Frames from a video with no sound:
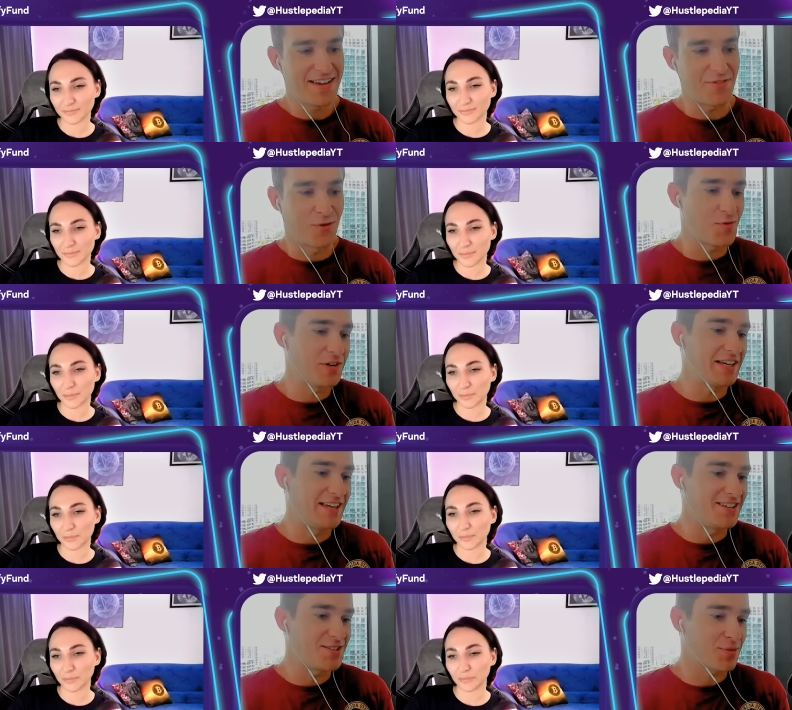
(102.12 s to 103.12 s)
Speaker 1: if we're
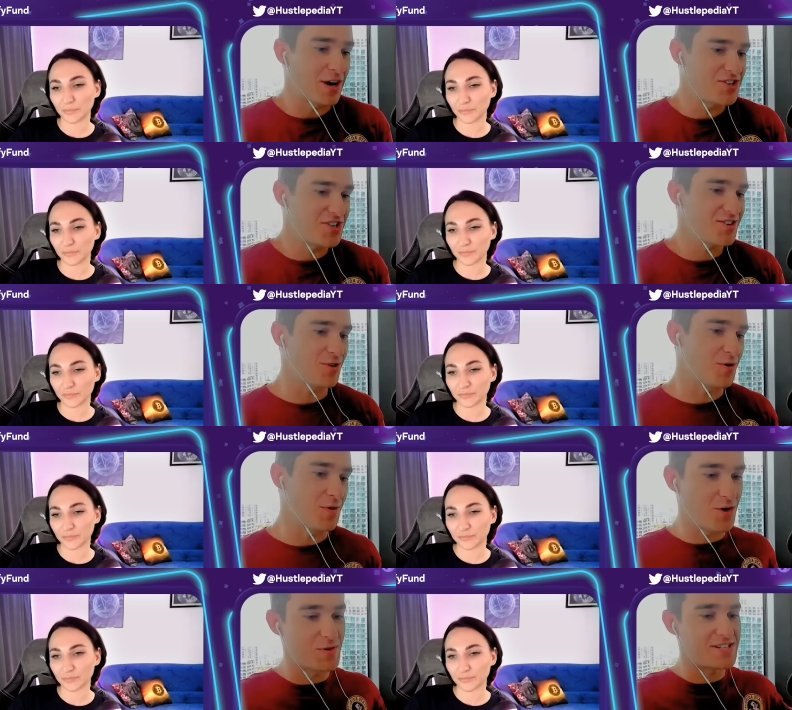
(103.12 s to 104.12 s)
really in a depression
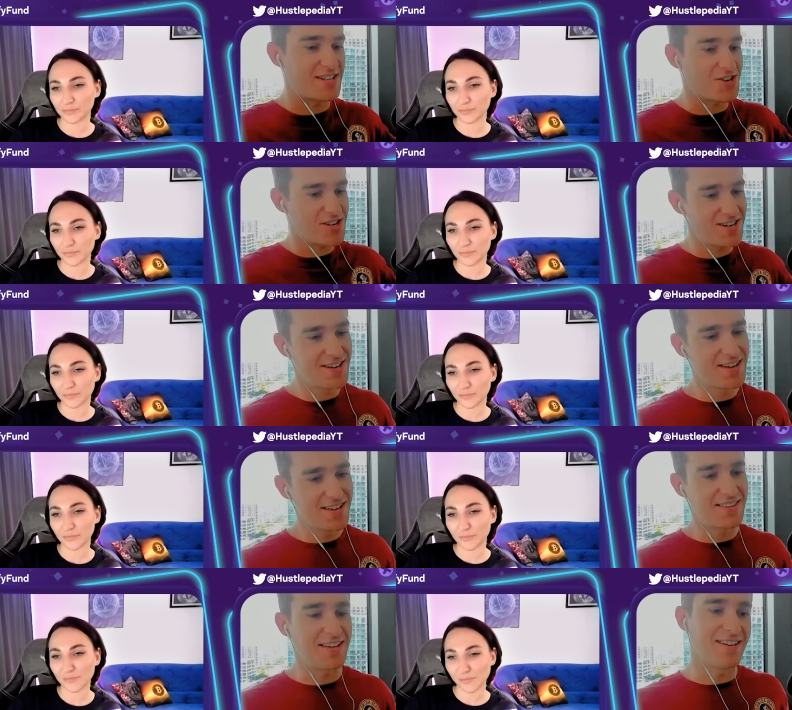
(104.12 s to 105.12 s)
or a, a recession,
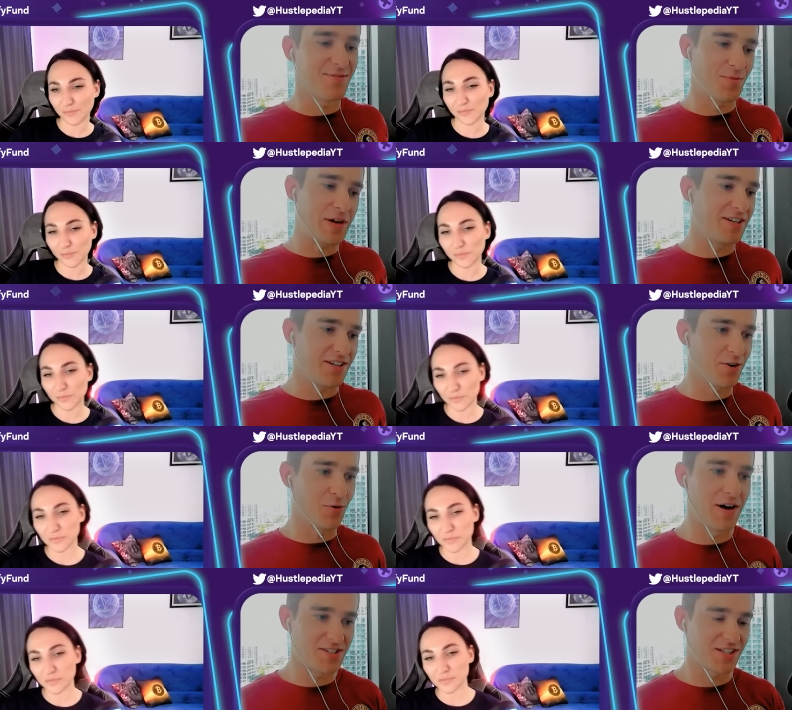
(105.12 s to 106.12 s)
then we could
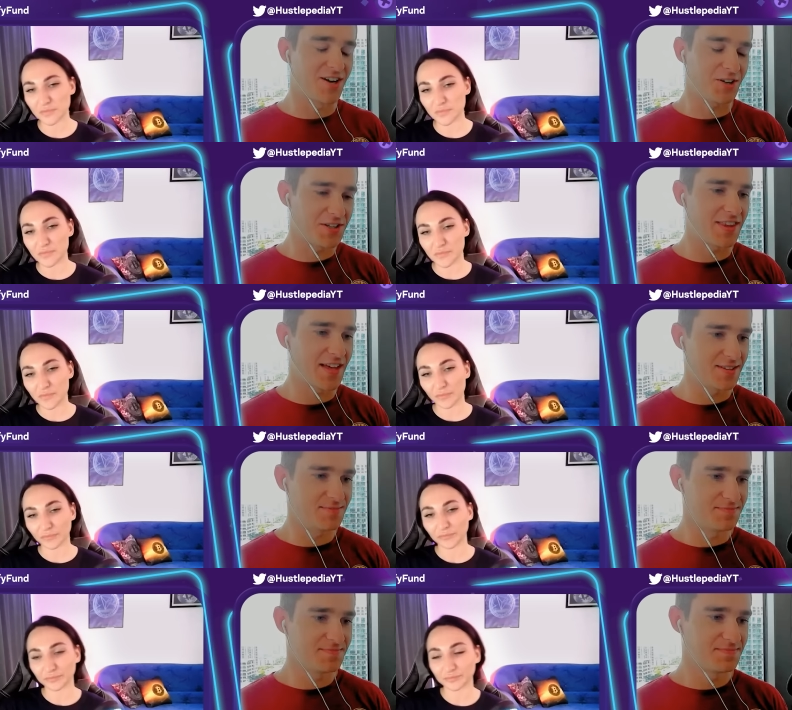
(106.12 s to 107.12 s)
go much longer than that.
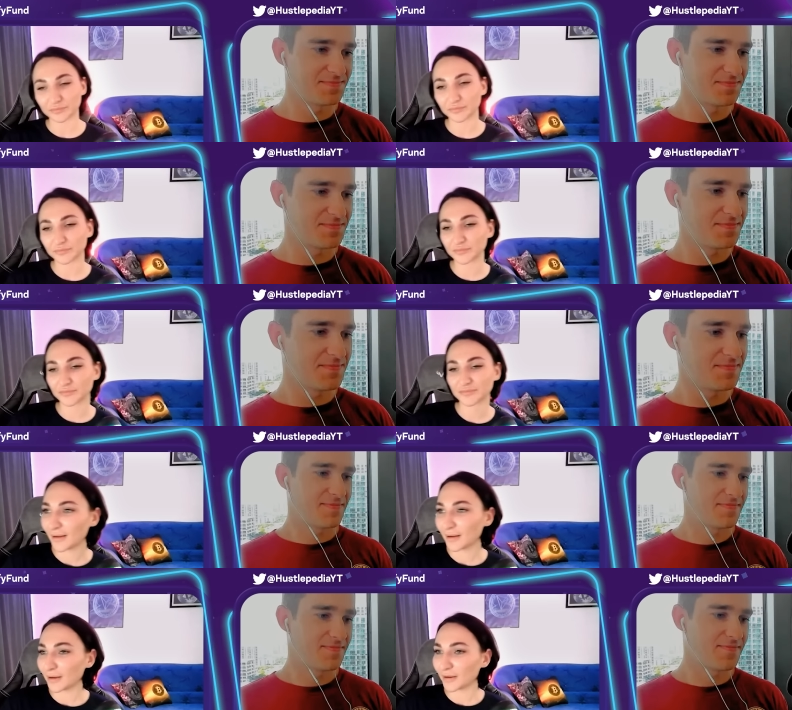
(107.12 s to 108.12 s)

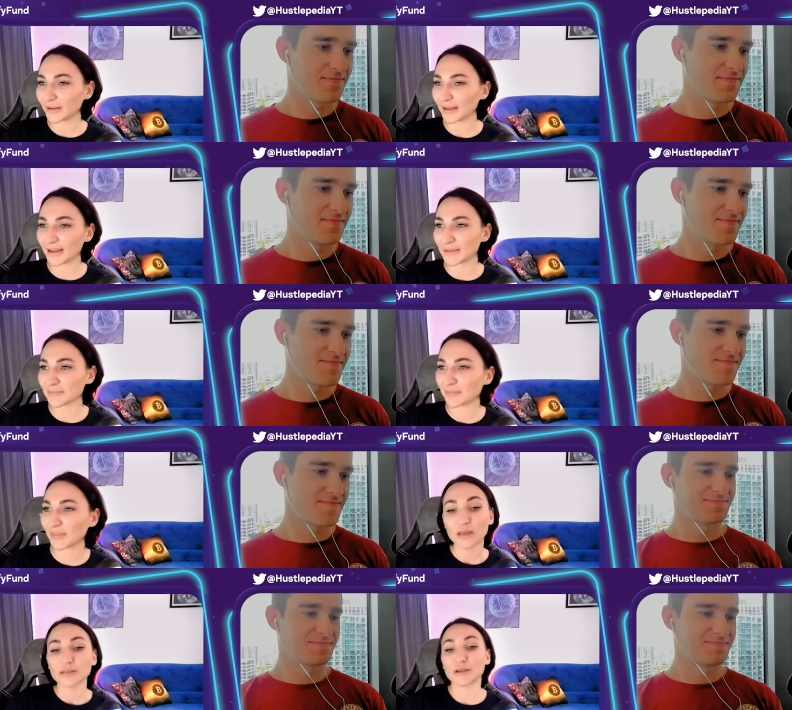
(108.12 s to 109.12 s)
Speaker 2: Okay.
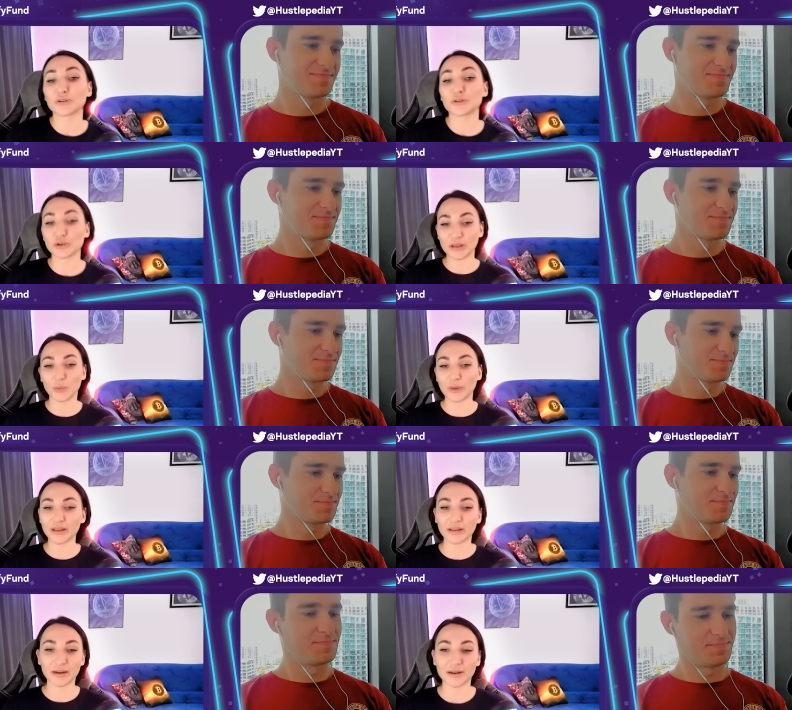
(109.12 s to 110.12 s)
So, Jonny,
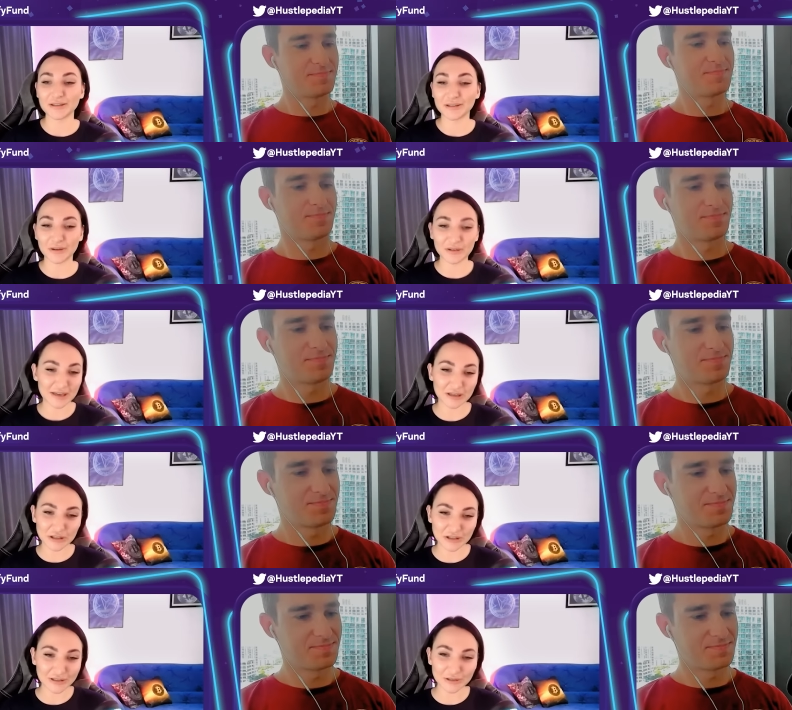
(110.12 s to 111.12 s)
we're here not
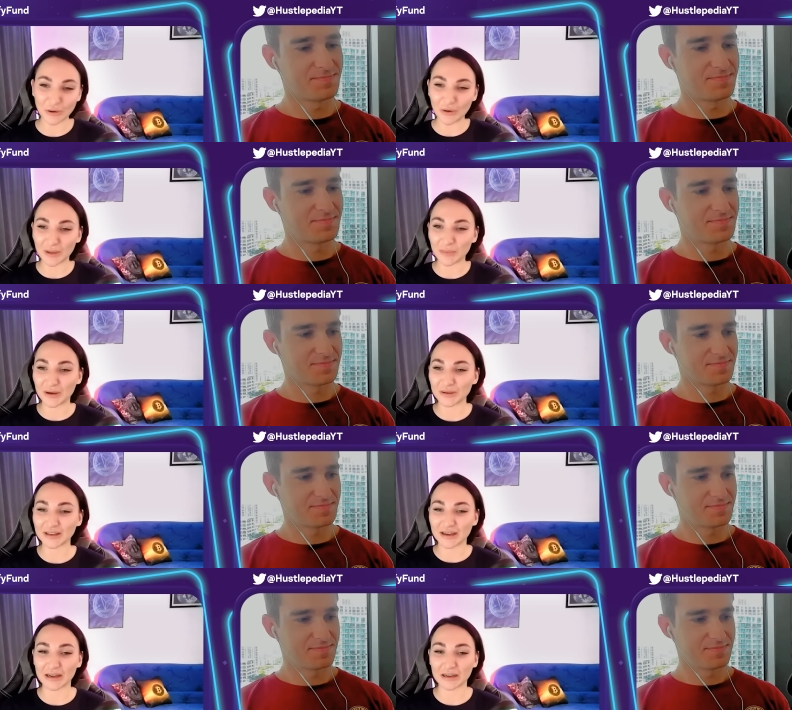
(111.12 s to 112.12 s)
actually to talk
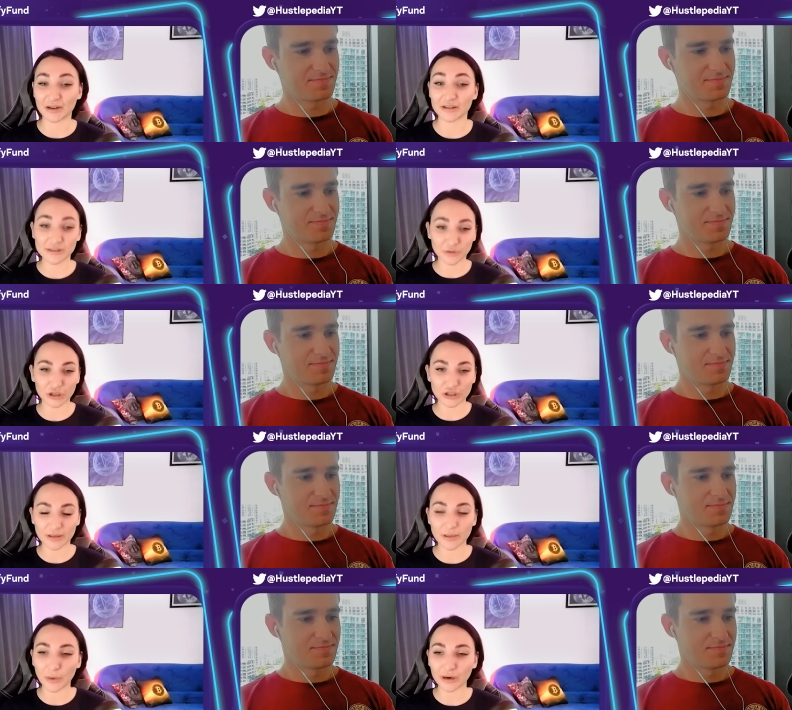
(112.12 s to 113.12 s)
about uh, current situation
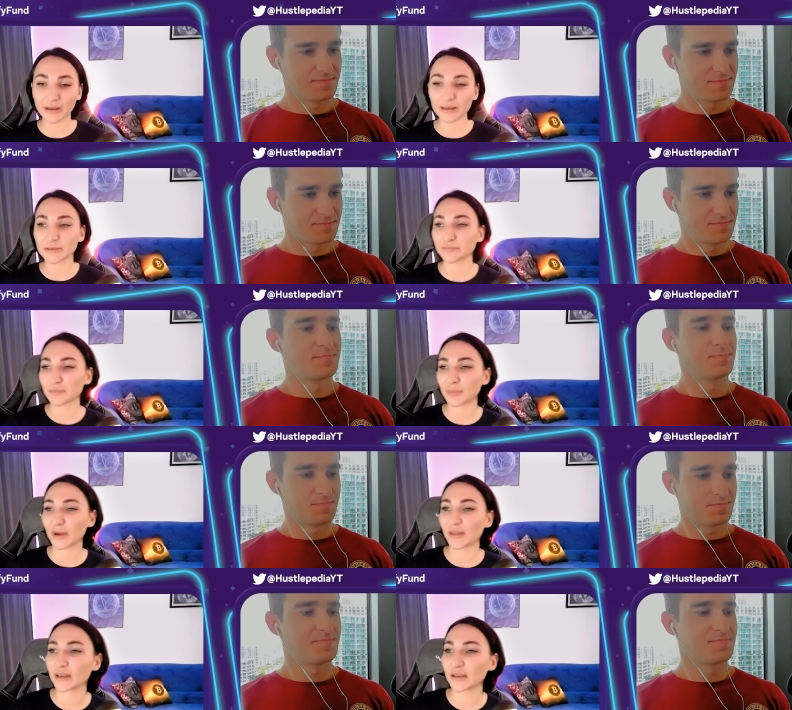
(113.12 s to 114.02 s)
in the market, but